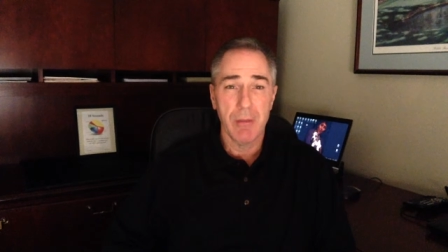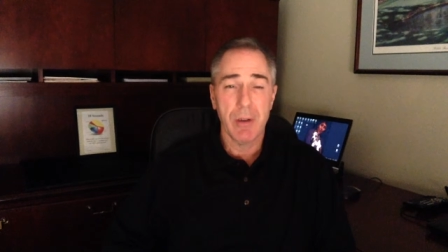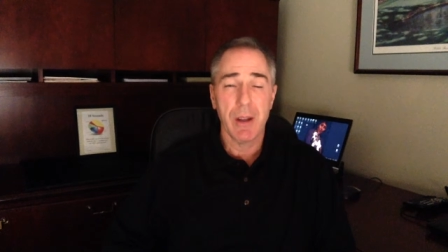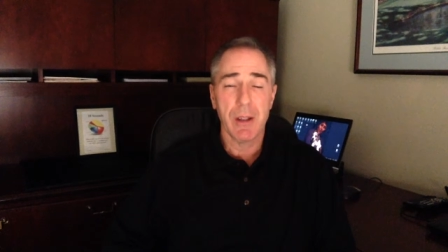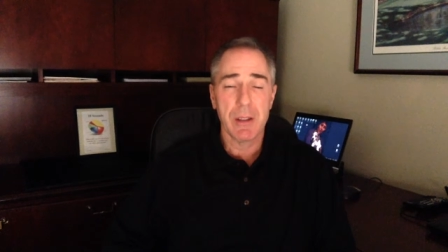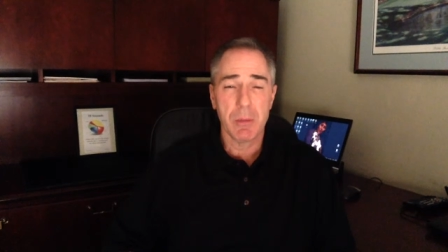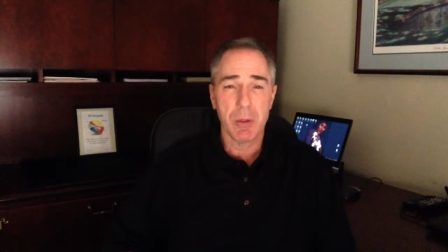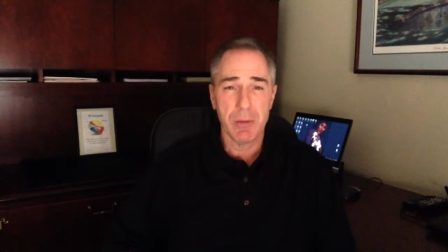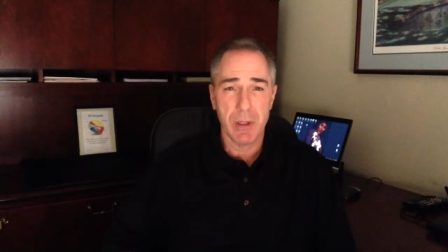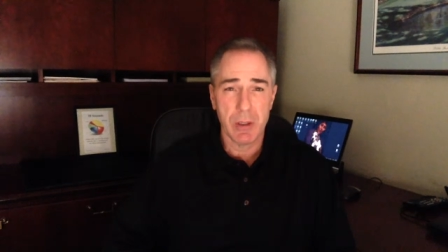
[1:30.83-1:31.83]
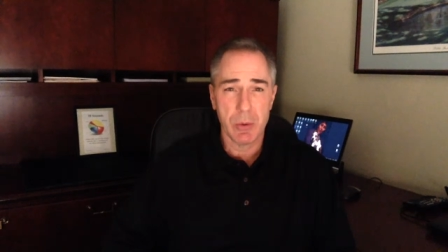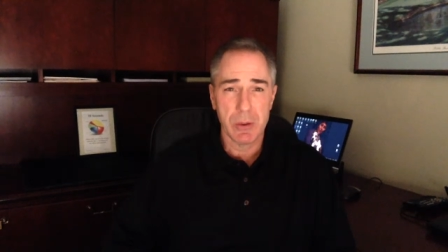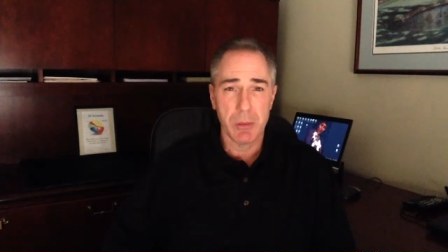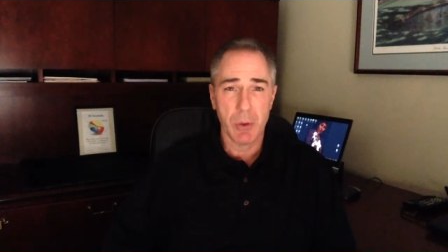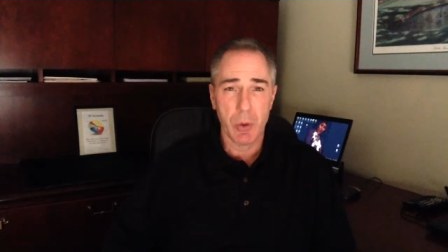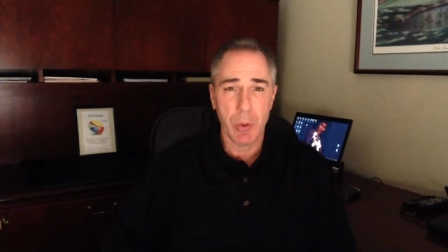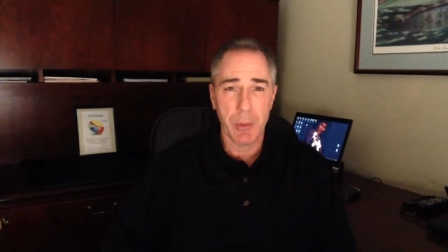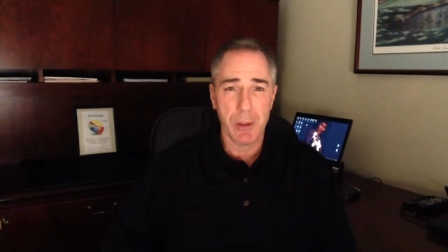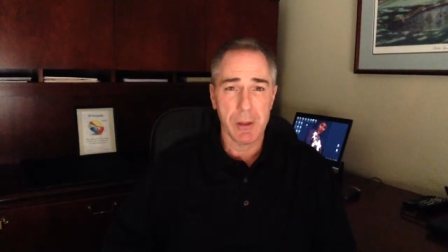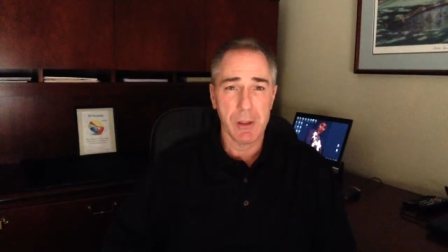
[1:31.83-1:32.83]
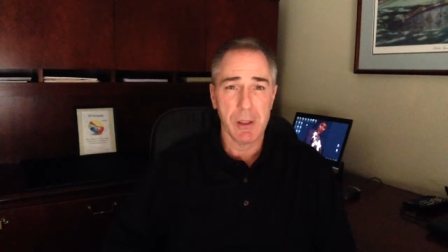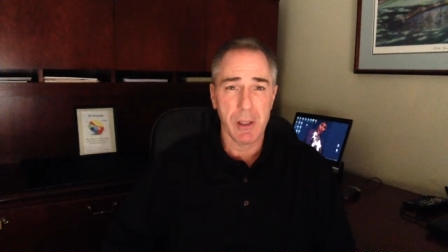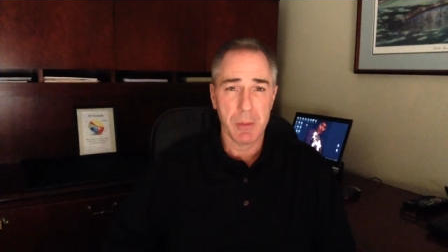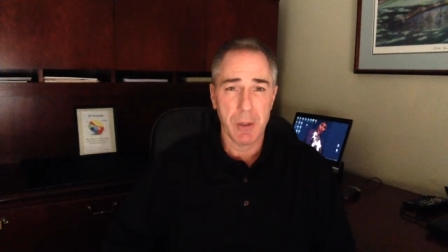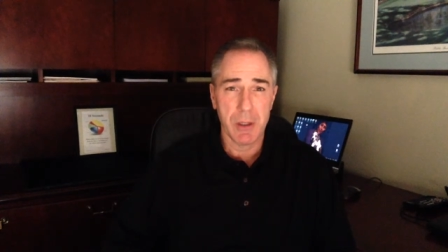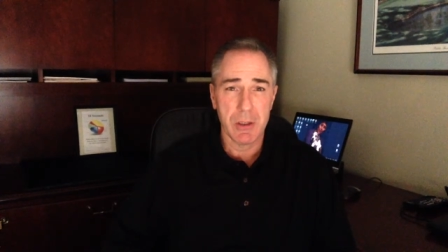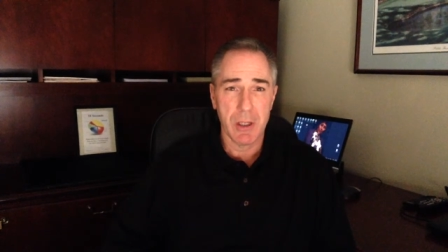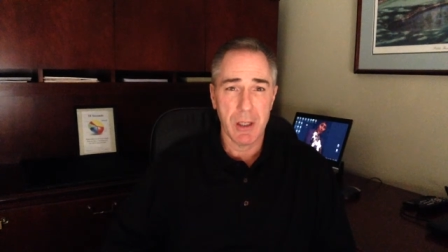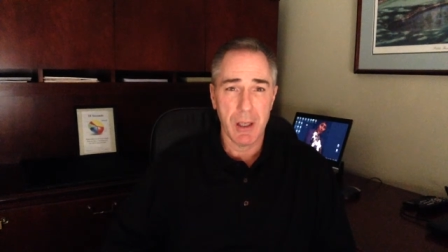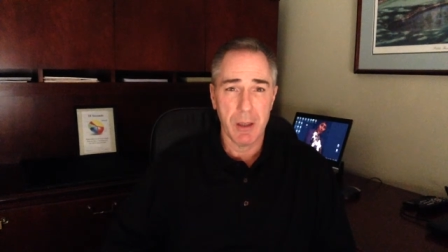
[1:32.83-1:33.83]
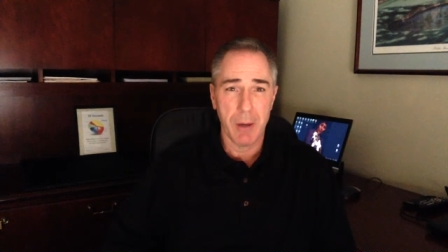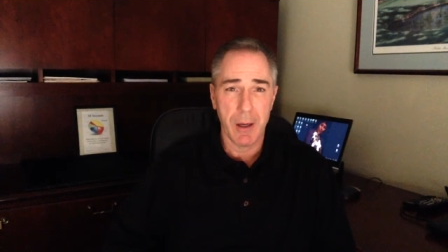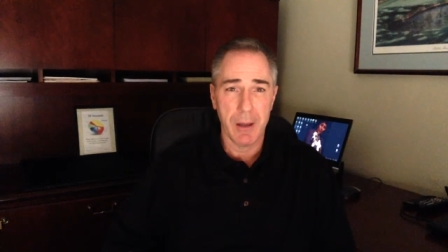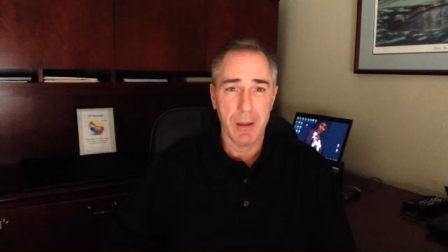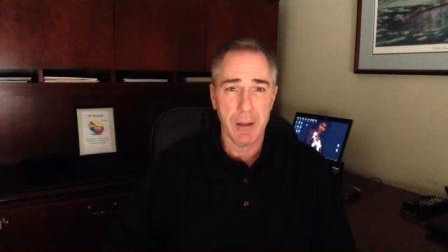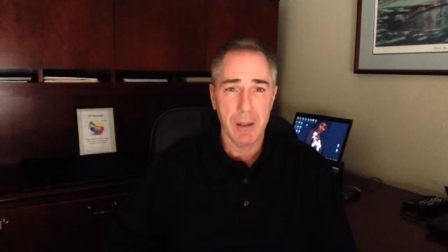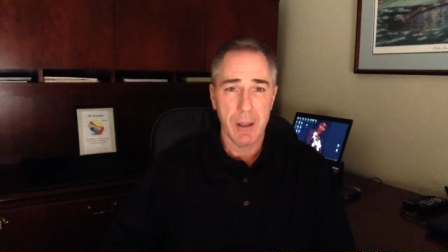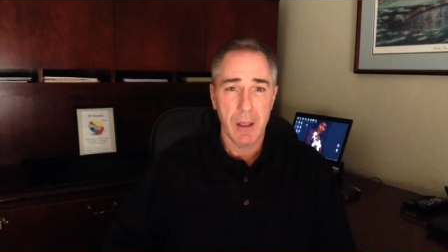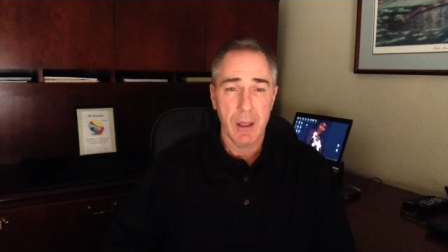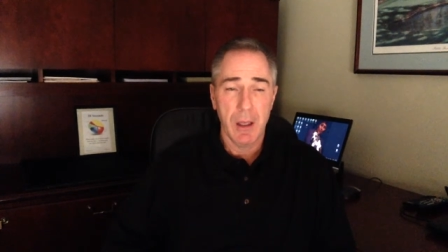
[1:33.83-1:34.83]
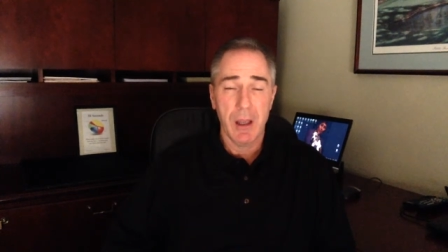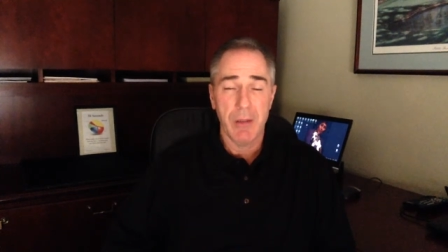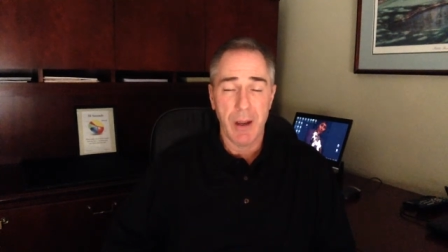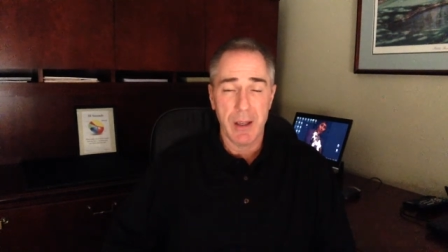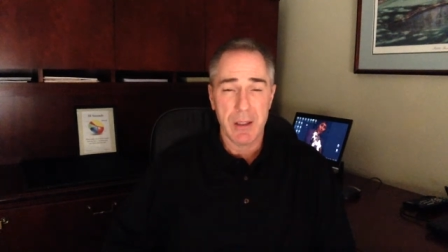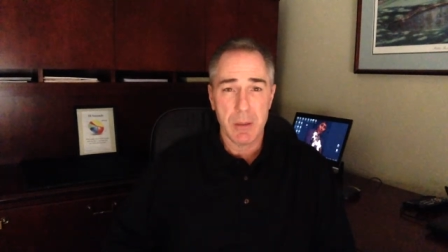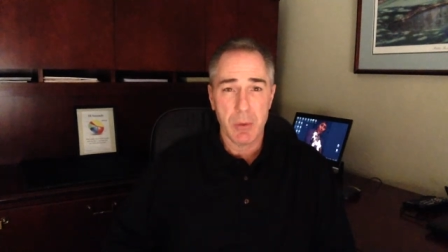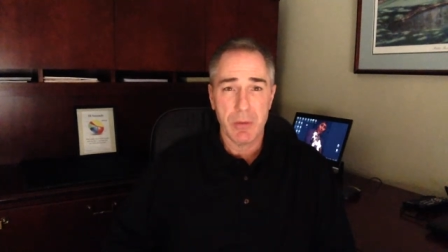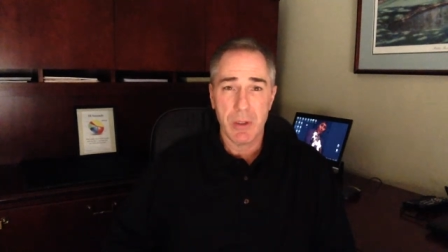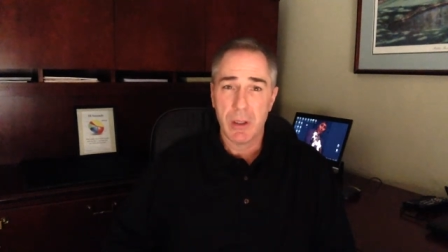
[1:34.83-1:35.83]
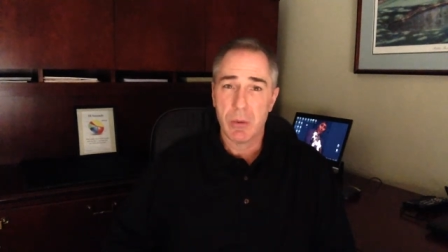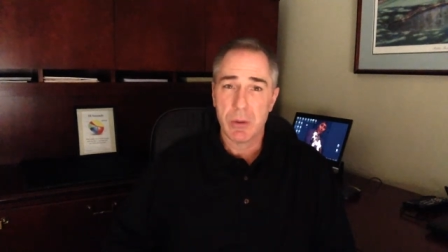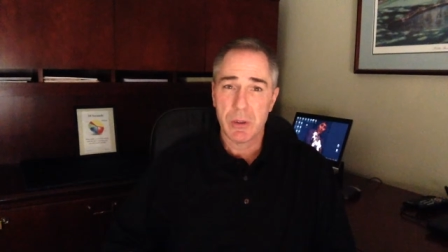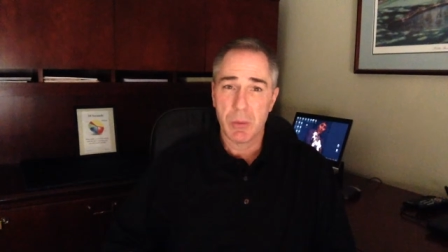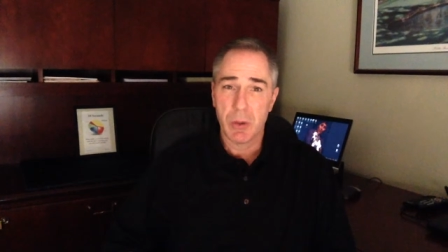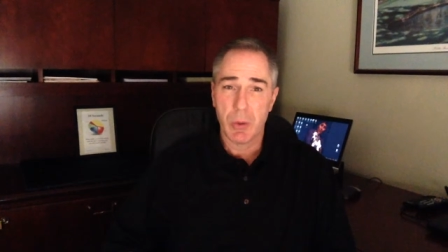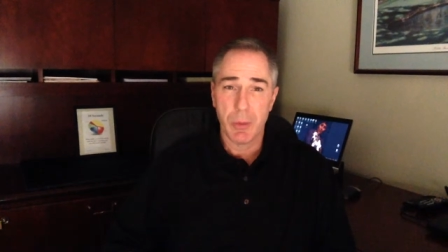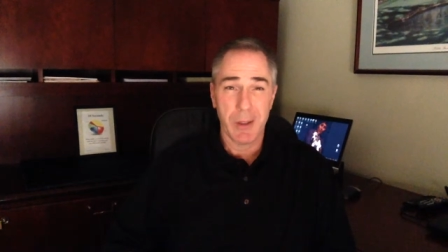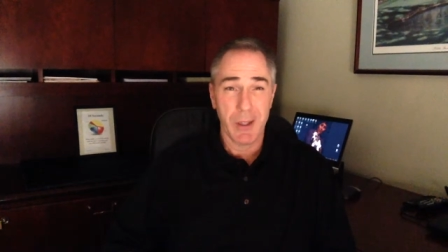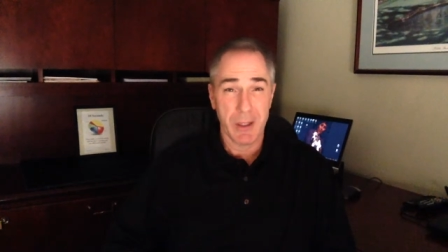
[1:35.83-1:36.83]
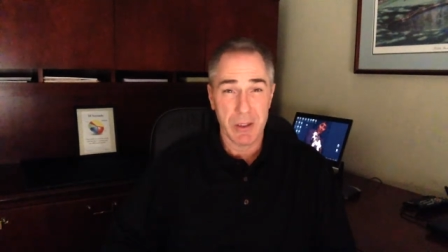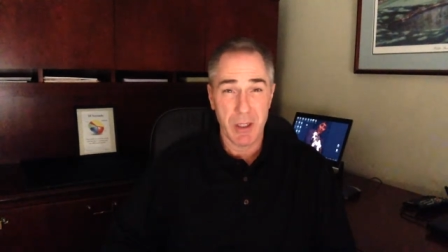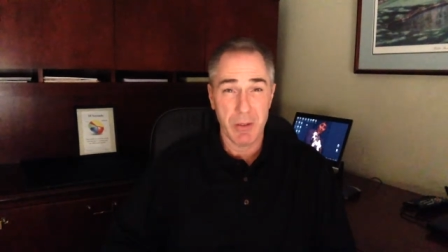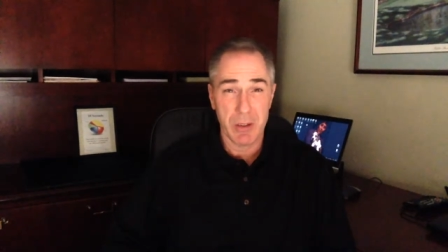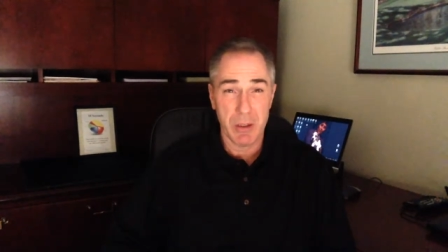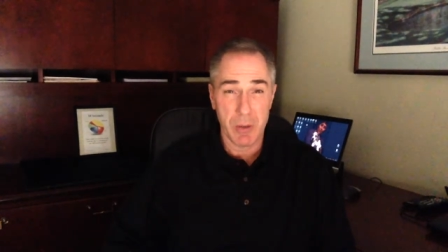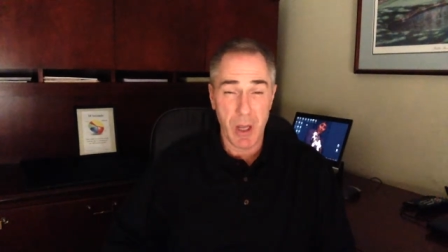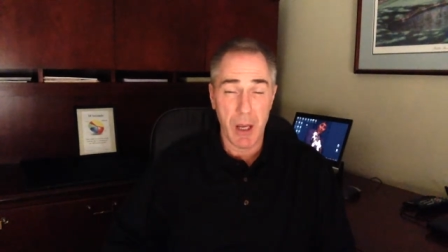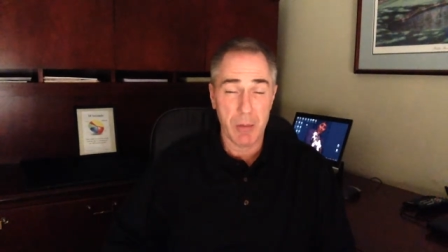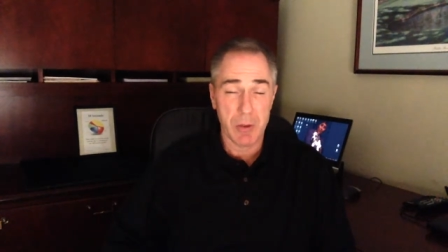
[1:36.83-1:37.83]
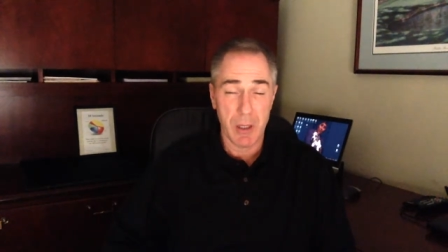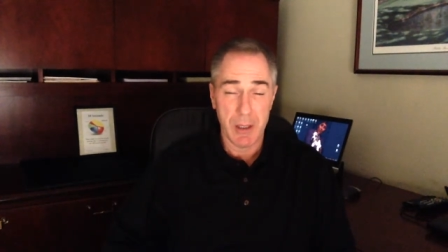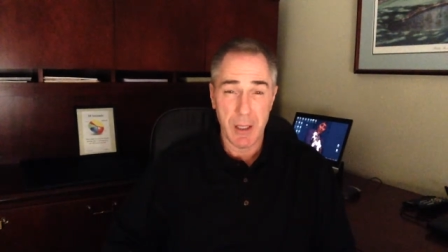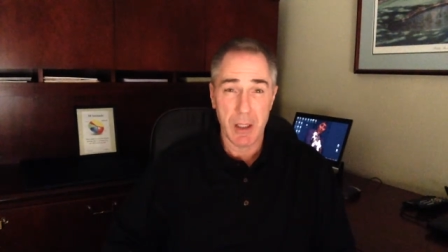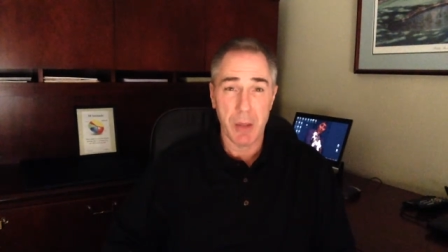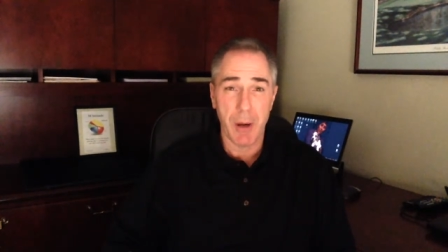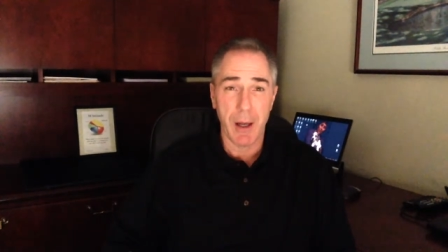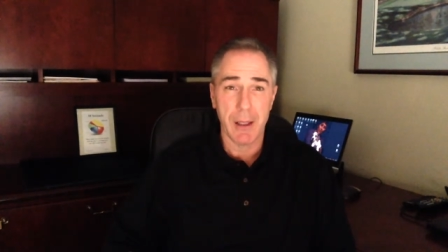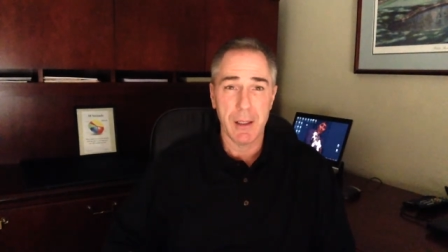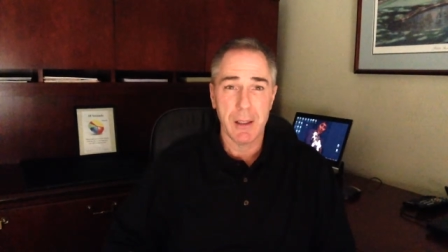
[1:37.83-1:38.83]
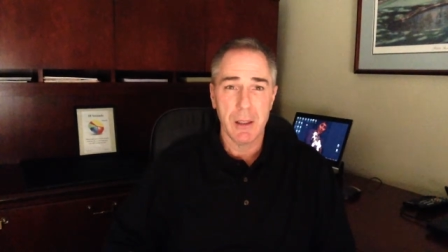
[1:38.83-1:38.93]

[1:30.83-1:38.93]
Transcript: If I had a similar vehicle with similar equipment and a little less money, should I tell you about it? If I had a similar vehicle with similar equipment, I could save you some time, should I tell you about it?